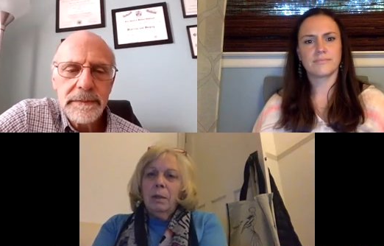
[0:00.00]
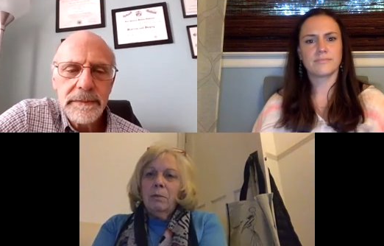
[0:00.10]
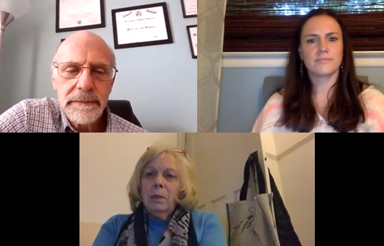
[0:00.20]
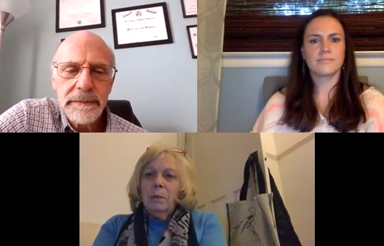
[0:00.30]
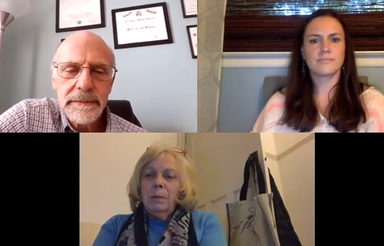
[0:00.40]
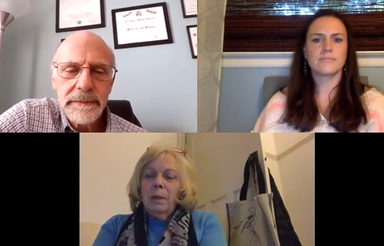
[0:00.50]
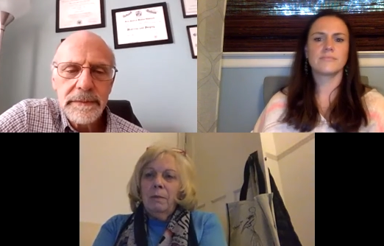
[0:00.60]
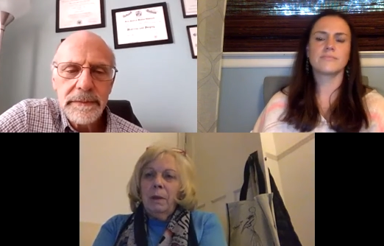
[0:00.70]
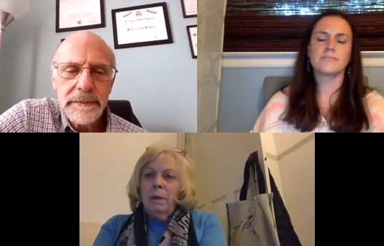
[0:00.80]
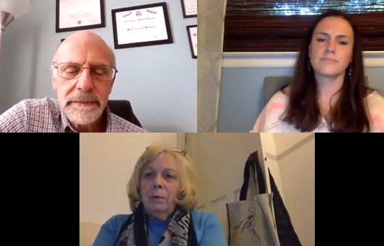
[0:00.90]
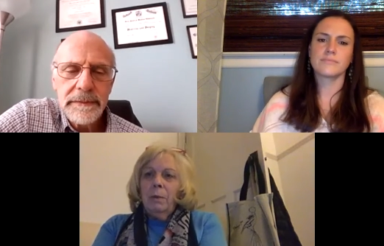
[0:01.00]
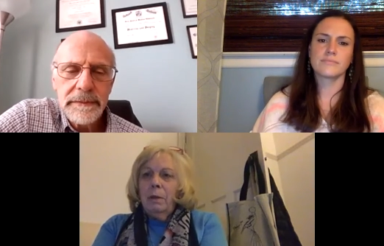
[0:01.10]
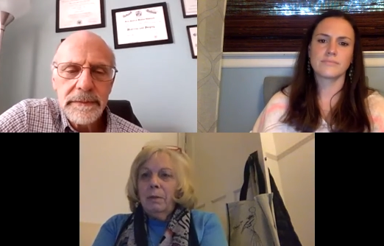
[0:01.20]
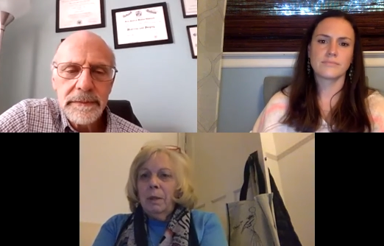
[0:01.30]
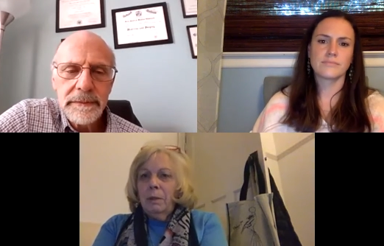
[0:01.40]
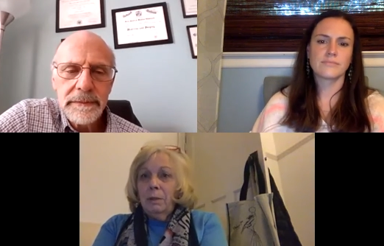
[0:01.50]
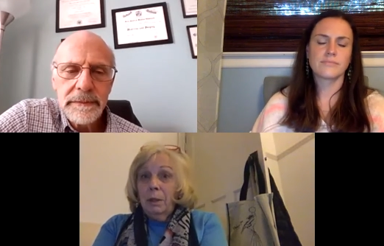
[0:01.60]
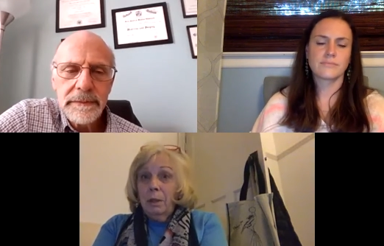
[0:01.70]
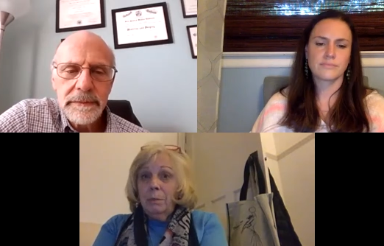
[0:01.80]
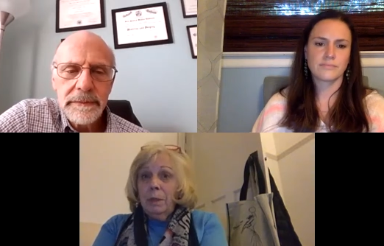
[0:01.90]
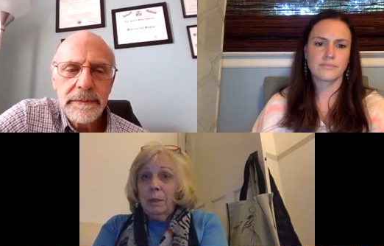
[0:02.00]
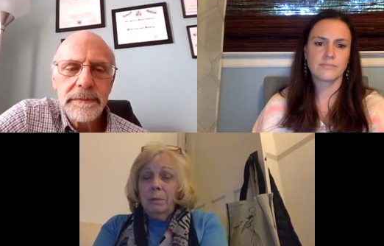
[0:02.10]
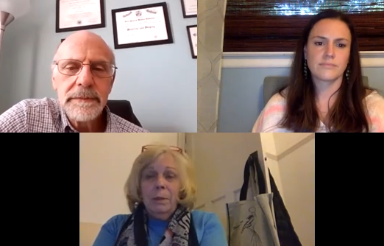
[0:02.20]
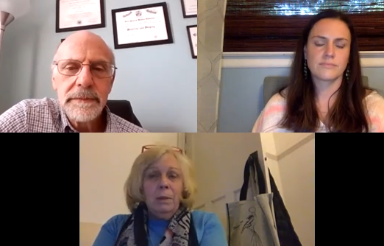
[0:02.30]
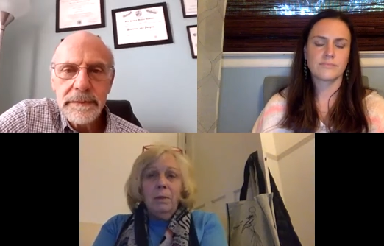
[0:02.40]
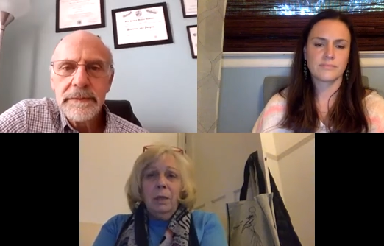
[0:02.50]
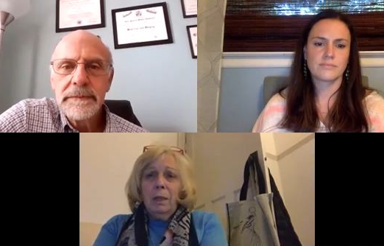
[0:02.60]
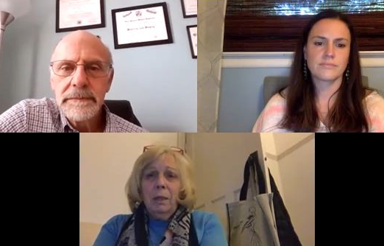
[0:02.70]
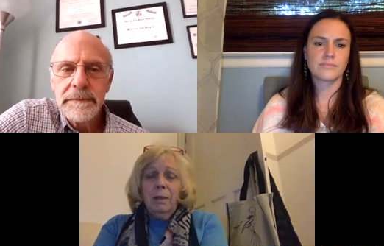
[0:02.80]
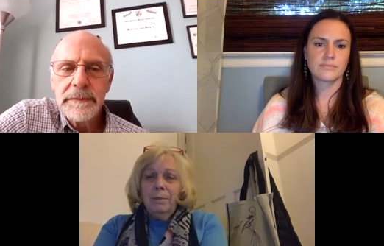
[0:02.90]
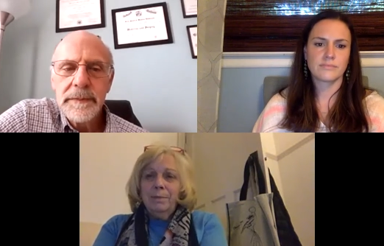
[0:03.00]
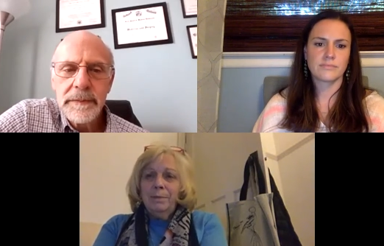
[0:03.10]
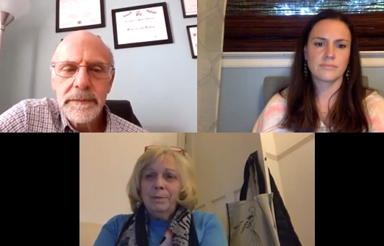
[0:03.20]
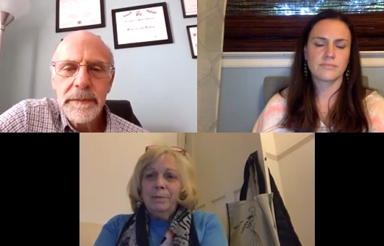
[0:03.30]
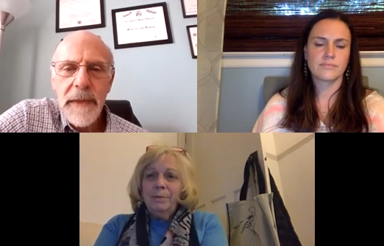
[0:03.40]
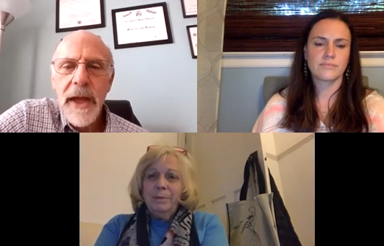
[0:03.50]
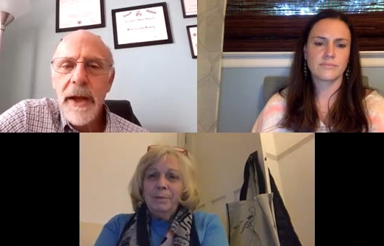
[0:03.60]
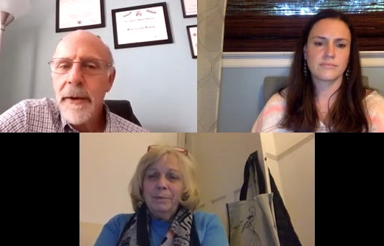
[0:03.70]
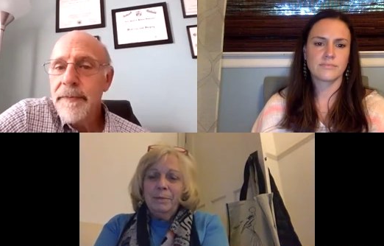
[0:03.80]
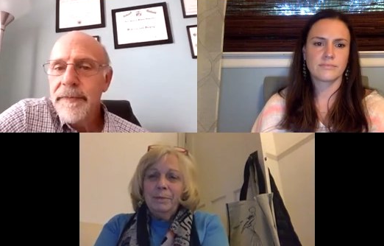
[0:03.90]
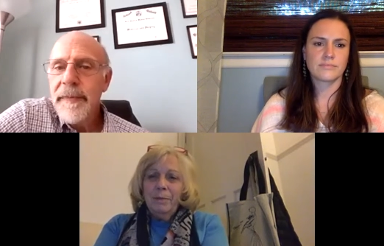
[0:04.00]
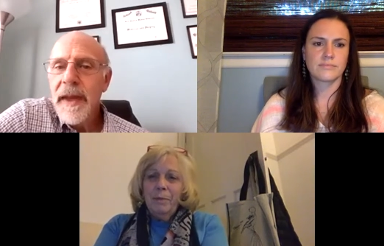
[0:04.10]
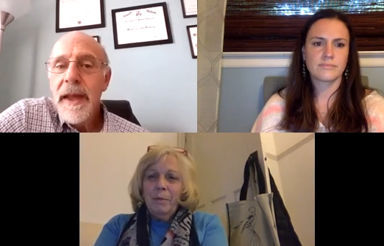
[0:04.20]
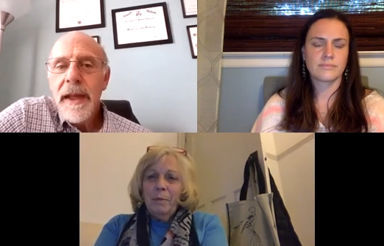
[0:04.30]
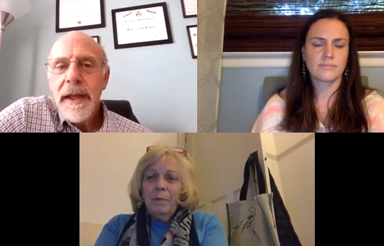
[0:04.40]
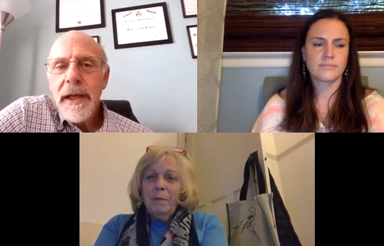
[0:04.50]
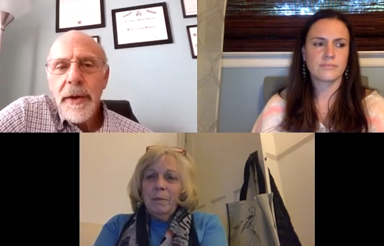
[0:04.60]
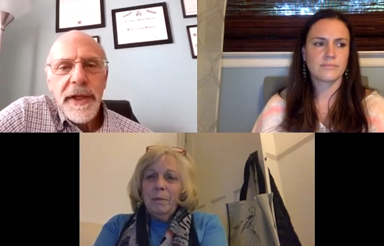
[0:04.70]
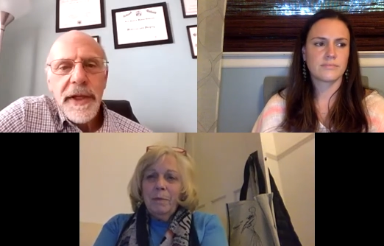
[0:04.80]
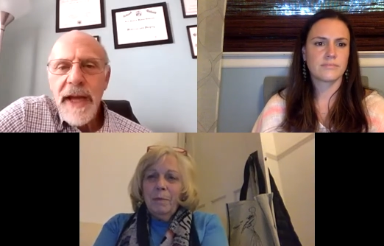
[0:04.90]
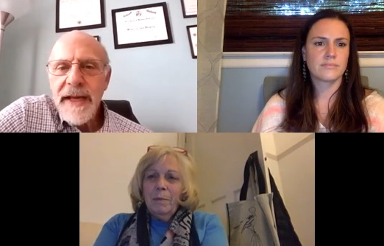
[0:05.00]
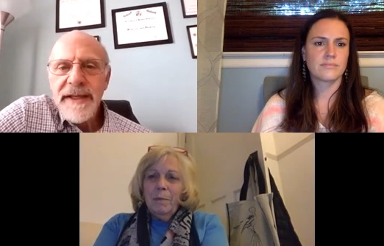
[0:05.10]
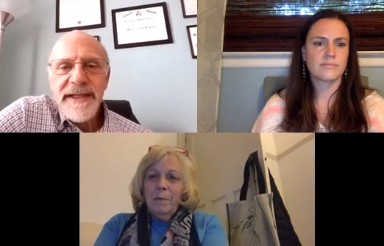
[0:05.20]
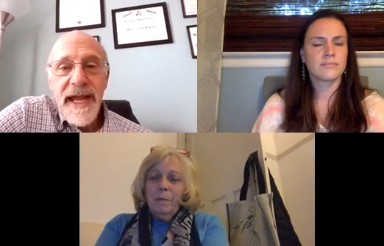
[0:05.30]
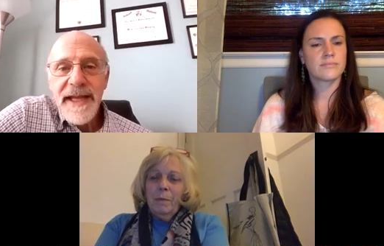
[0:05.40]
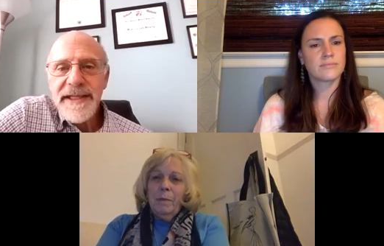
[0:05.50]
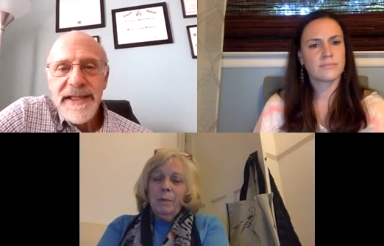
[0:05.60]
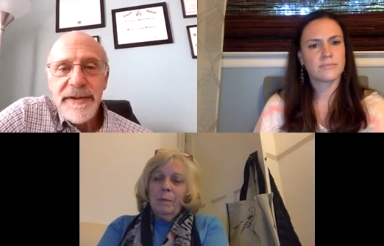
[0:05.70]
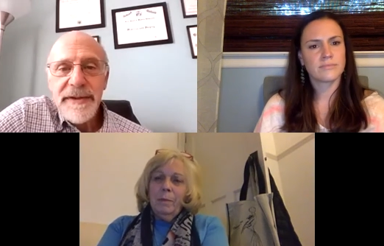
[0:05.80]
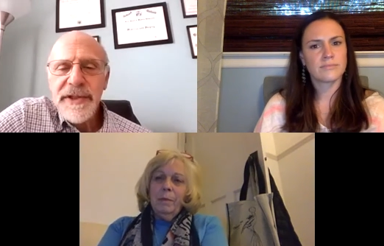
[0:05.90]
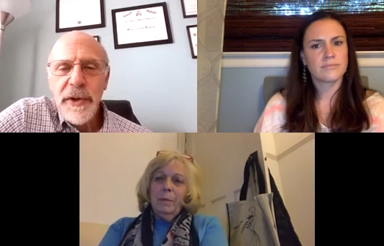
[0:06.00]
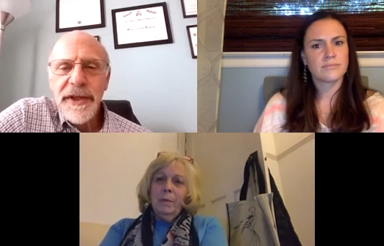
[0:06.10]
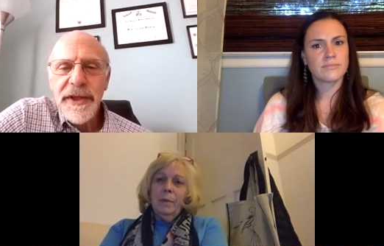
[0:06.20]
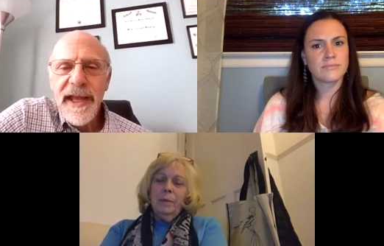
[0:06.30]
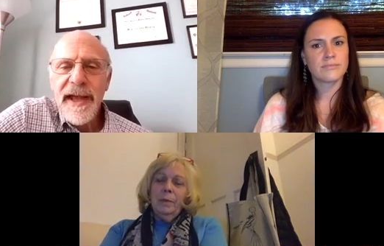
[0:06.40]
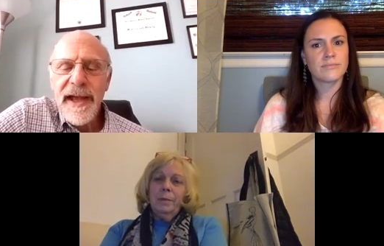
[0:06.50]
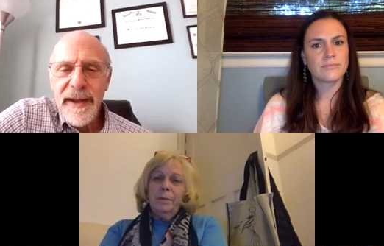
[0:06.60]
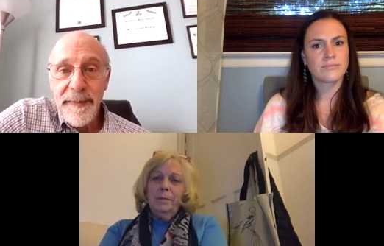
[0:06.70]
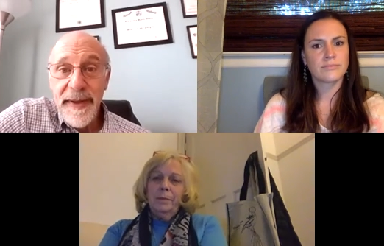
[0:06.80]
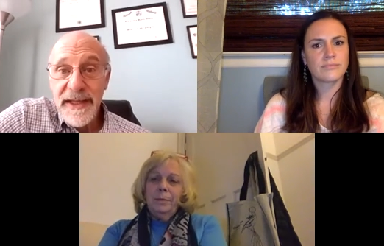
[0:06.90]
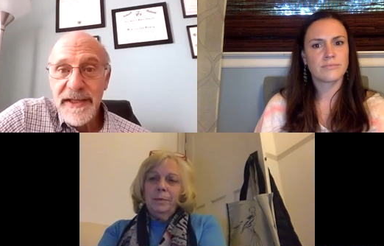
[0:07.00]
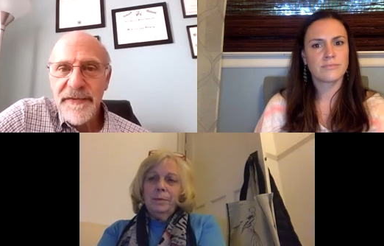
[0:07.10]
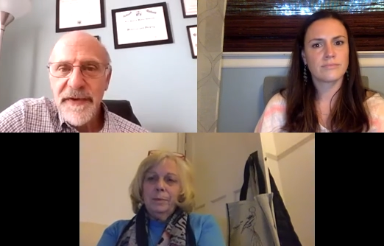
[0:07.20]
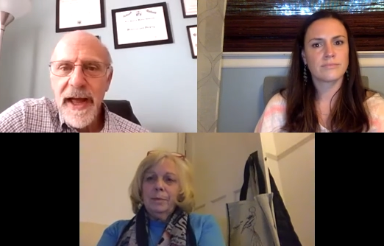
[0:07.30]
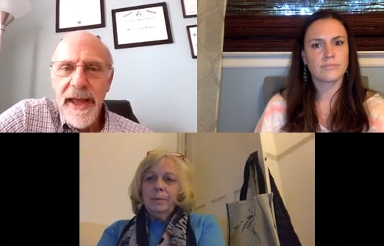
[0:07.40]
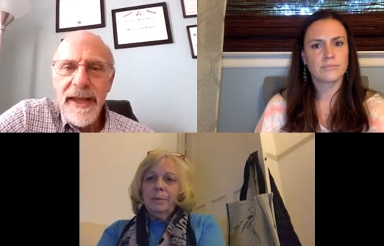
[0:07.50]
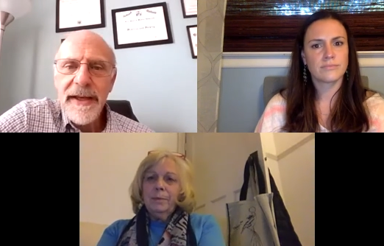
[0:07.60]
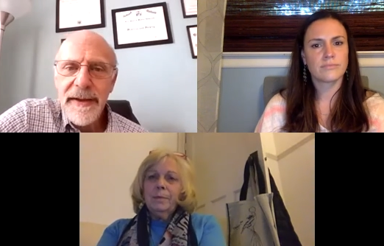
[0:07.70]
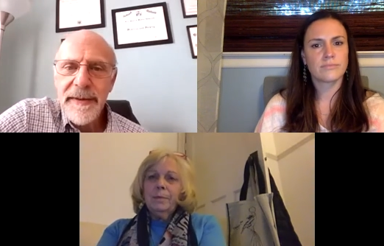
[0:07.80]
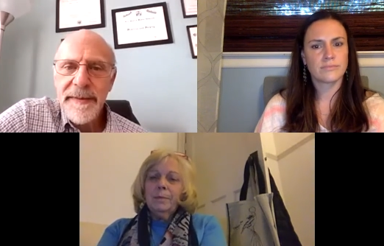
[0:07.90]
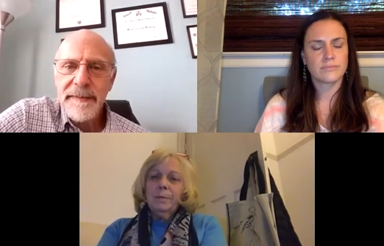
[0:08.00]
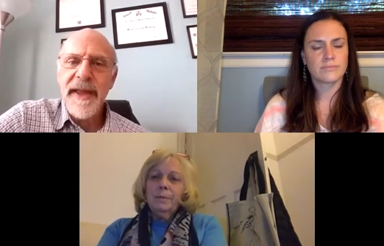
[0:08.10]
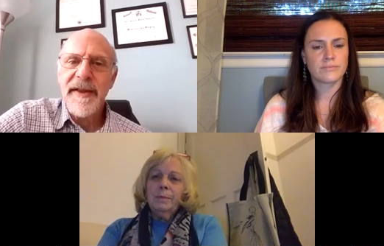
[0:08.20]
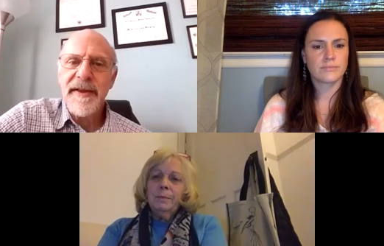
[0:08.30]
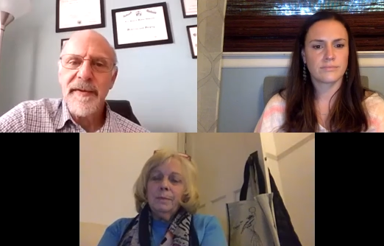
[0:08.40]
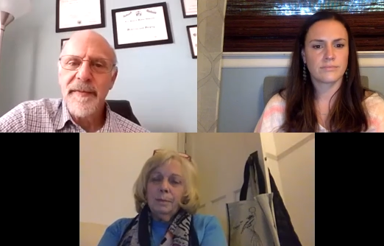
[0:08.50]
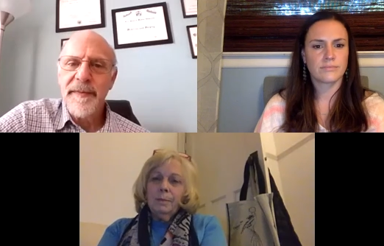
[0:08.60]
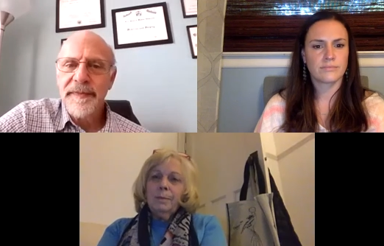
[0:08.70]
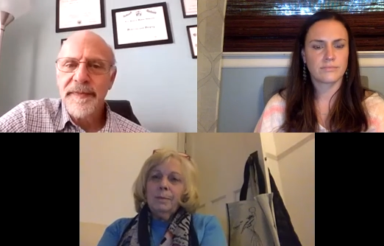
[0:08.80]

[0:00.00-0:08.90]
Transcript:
Speaker 1: countries, but they're very aware of it in Germany, but not here. Mm.
Speaker 2: No, you know, in the United States, there is certainly a, a big divide in, in